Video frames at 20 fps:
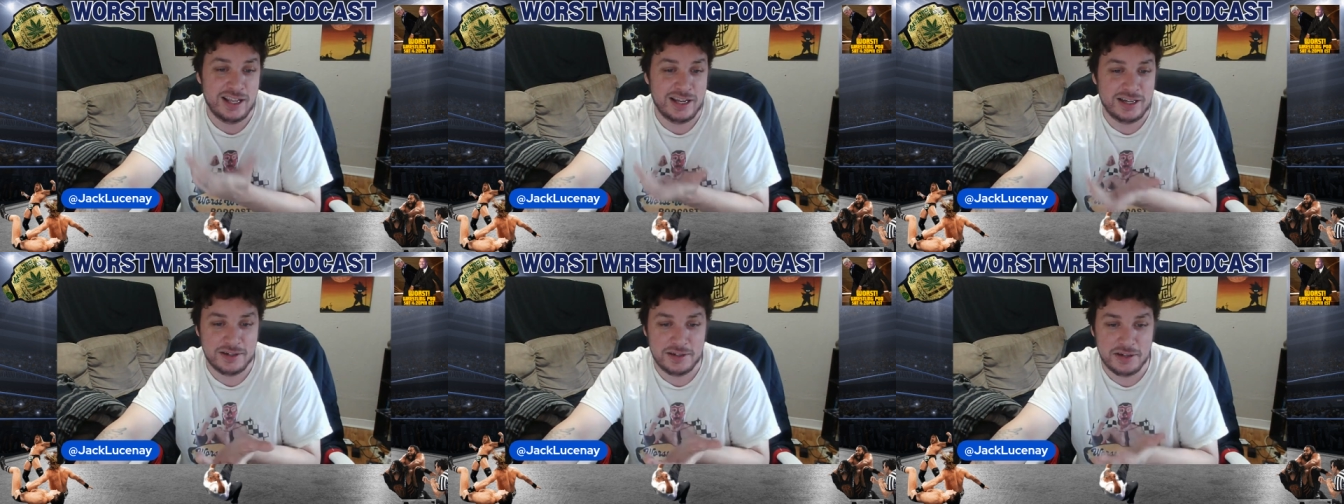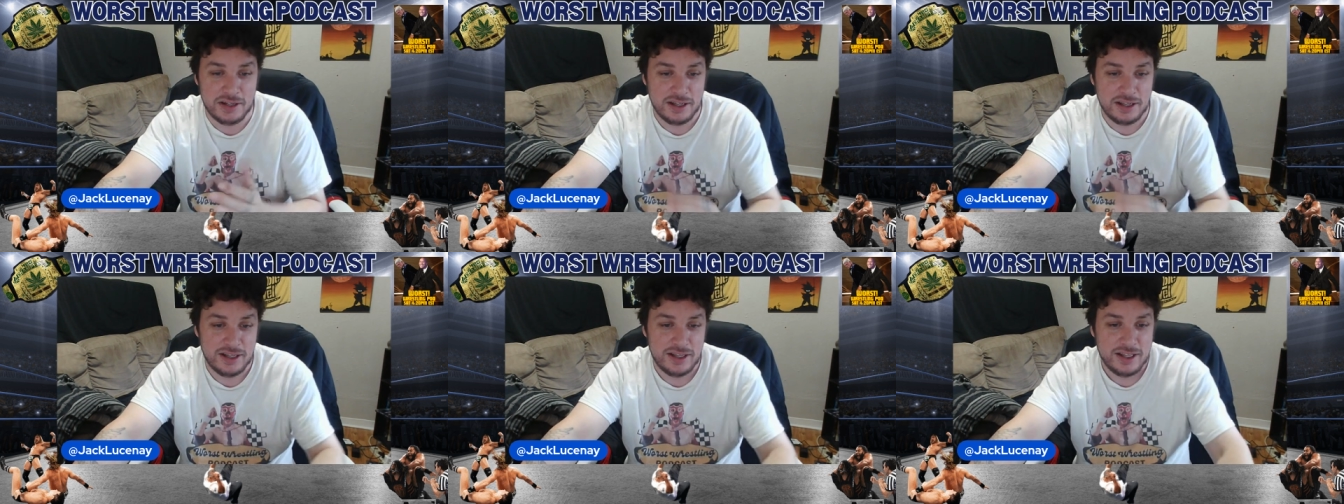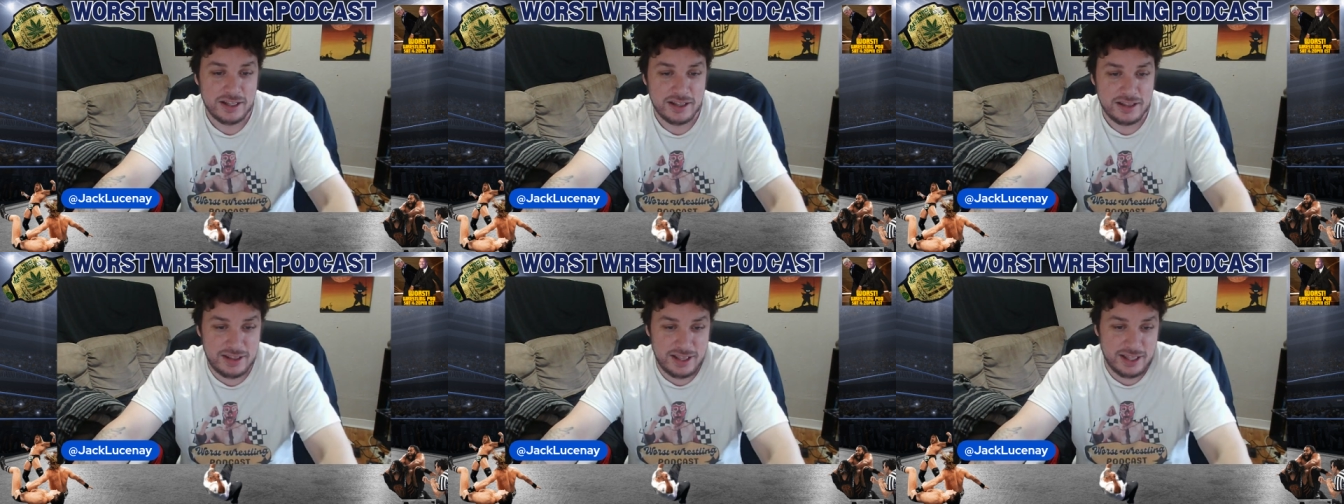And
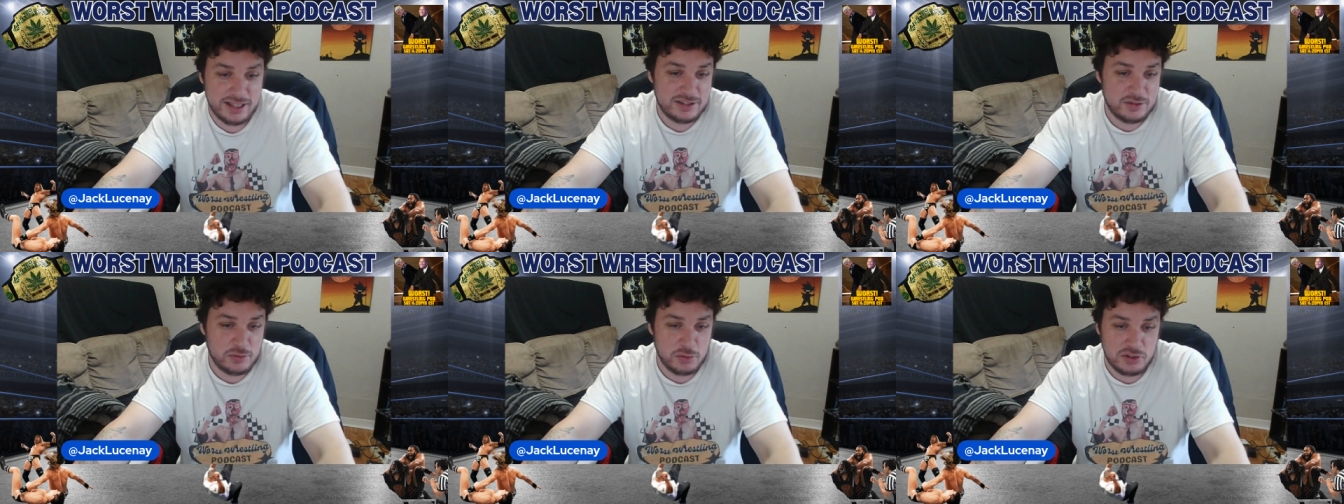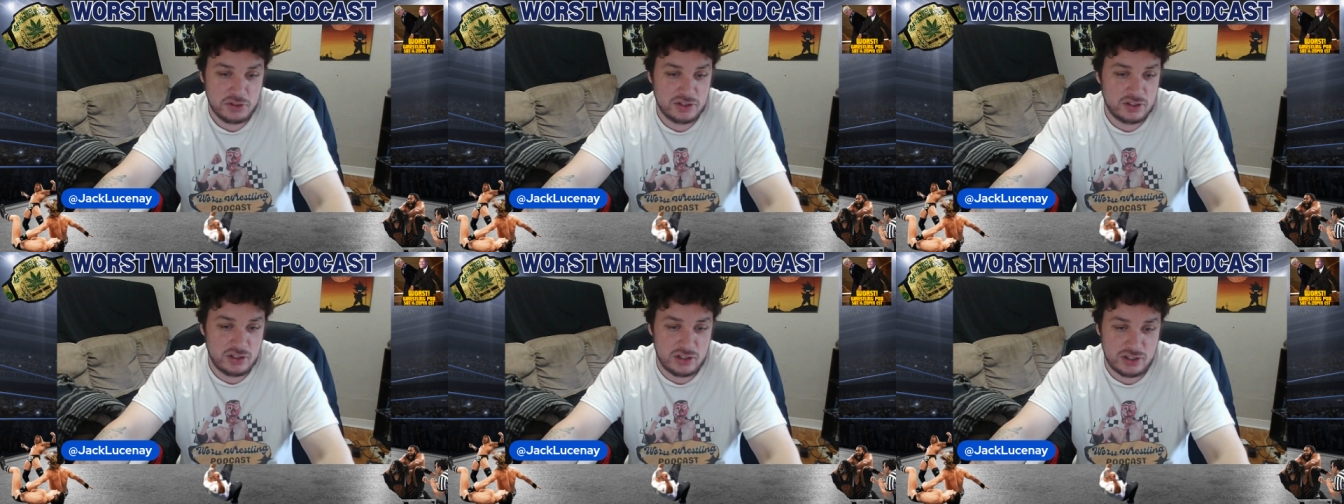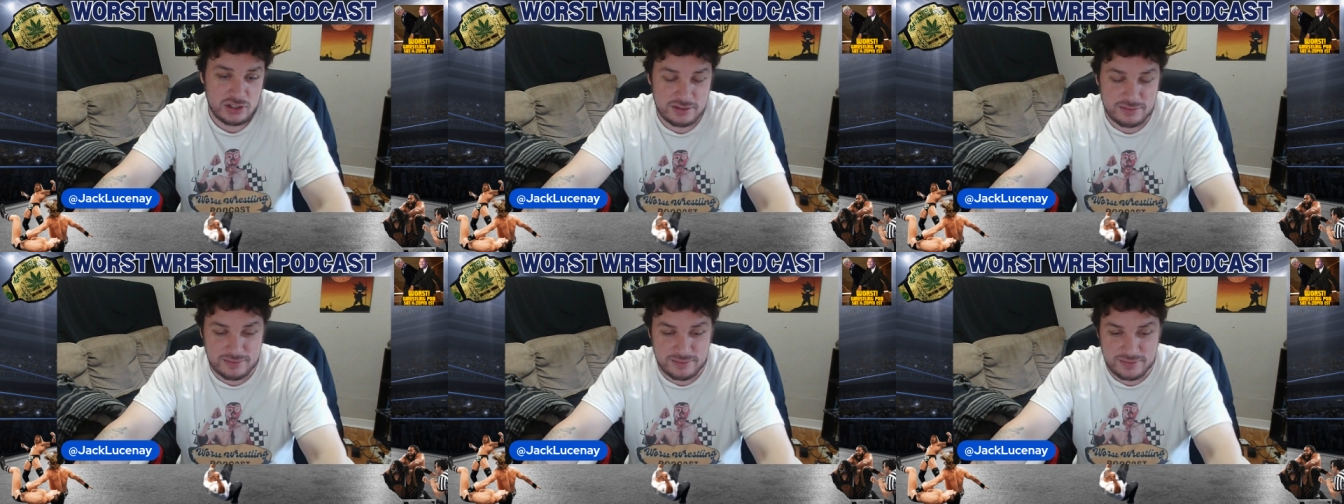this was
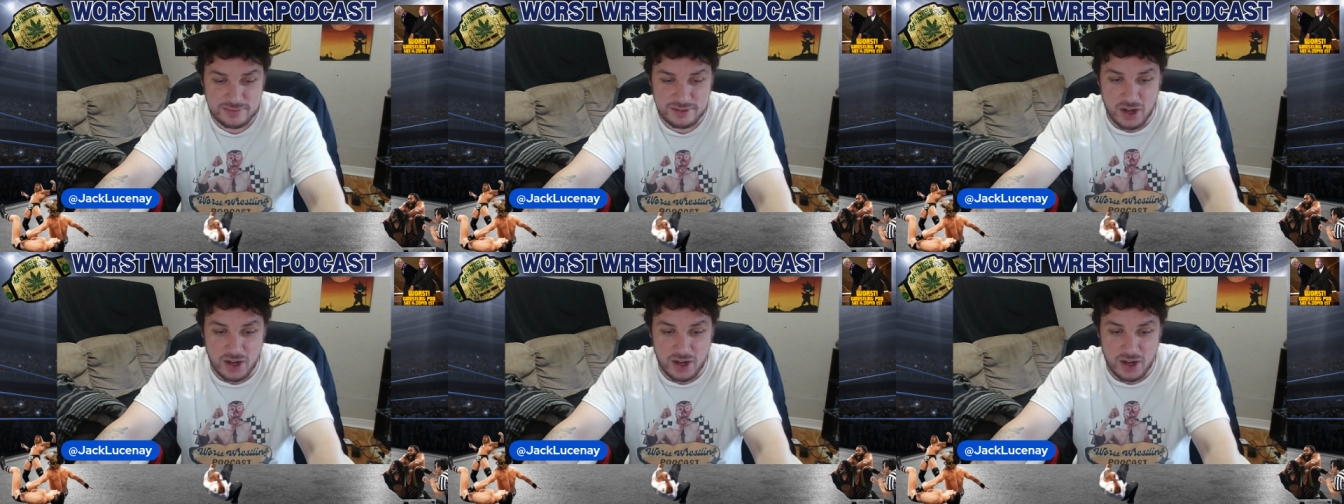just,